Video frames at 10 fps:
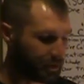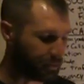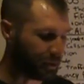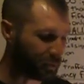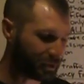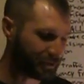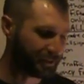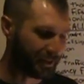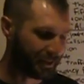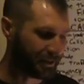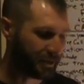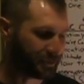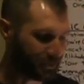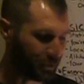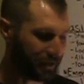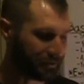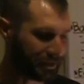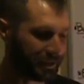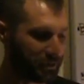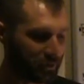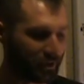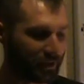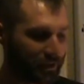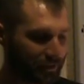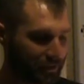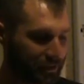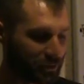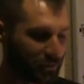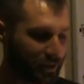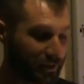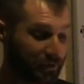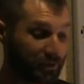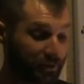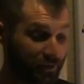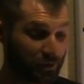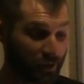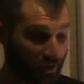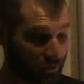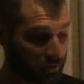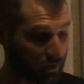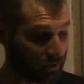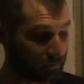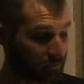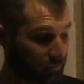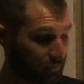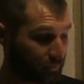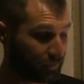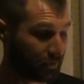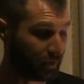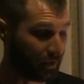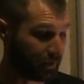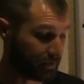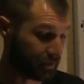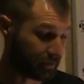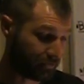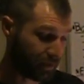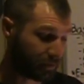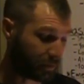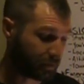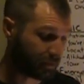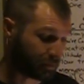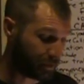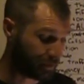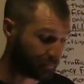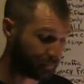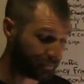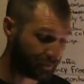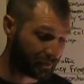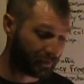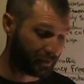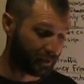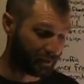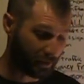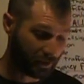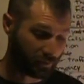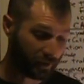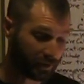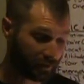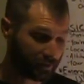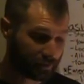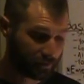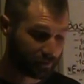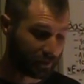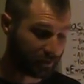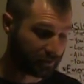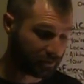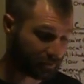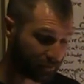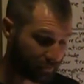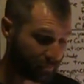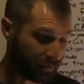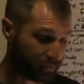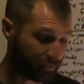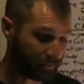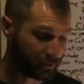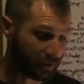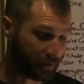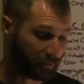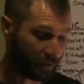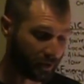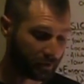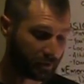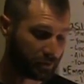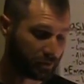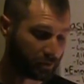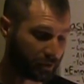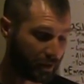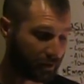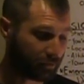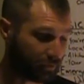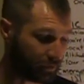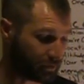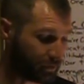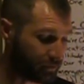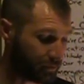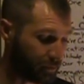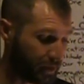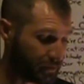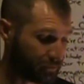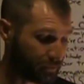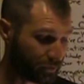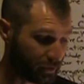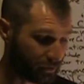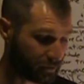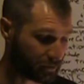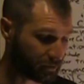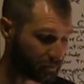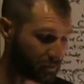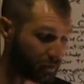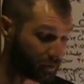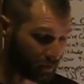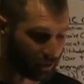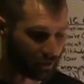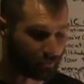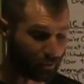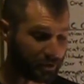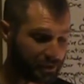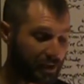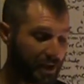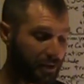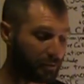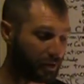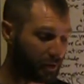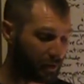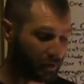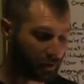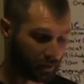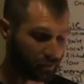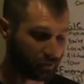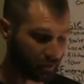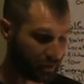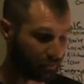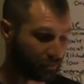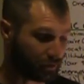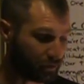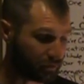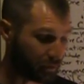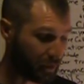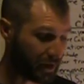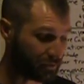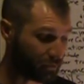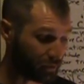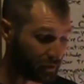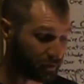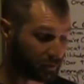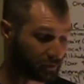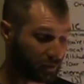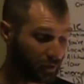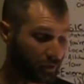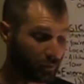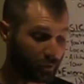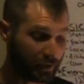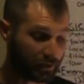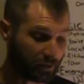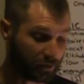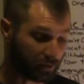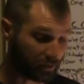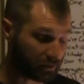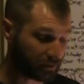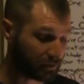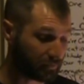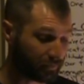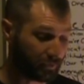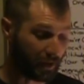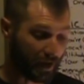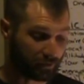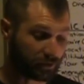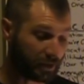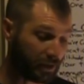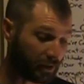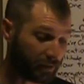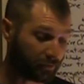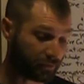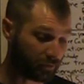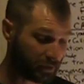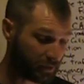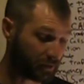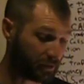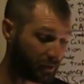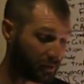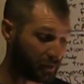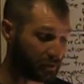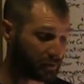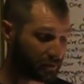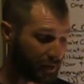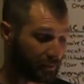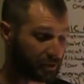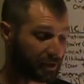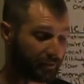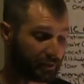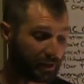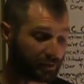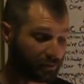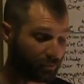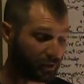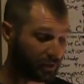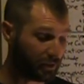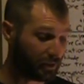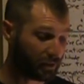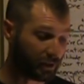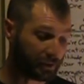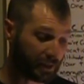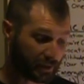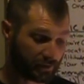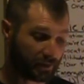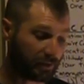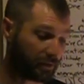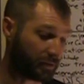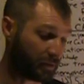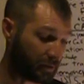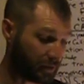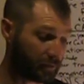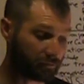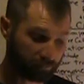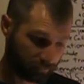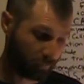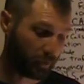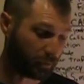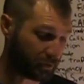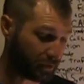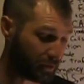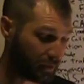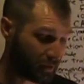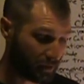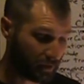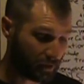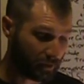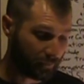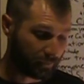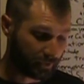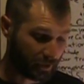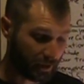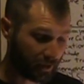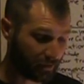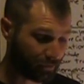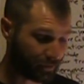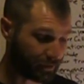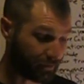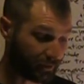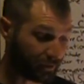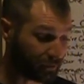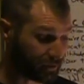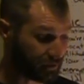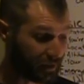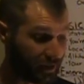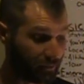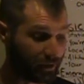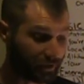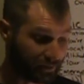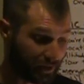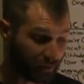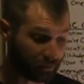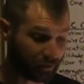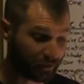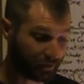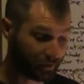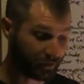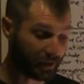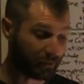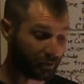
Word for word: Mom once said, don't ever get in a rut, because a rut is just a shallow grave. And he says it very well could have been. Uh, his rut says, from some uncontrolled airfield over the past four years, or sorry, from the same controlled airfield over the past four years, we get the clearance. After takeoff, 360 degrees, climb to 7,000 feet, contact center on frequency, Today, for us everything was the same, except climbed to